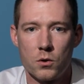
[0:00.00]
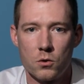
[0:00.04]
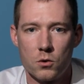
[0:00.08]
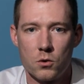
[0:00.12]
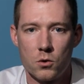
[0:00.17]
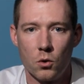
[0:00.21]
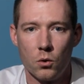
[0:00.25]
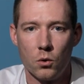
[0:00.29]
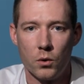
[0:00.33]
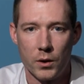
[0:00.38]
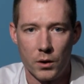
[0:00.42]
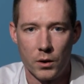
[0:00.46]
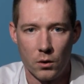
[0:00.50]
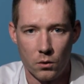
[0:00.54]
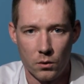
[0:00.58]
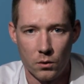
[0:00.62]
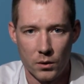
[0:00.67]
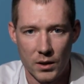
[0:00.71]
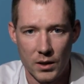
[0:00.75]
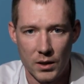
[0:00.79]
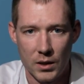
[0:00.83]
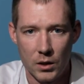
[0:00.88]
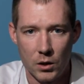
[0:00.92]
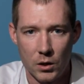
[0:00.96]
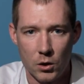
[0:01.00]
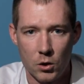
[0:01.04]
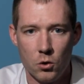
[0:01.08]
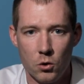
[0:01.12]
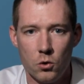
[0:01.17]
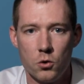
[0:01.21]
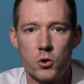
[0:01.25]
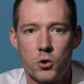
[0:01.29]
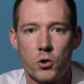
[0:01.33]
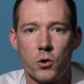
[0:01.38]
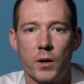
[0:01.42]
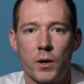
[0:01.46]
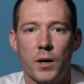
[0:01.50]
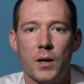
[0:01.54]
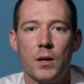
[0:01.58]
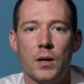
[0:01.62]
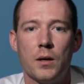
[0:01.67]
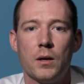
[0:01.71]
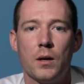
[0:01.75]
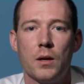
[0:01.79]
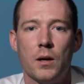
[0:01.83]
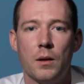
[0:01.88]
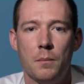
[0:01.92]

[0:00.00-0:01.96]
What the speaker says: solely on getting you trained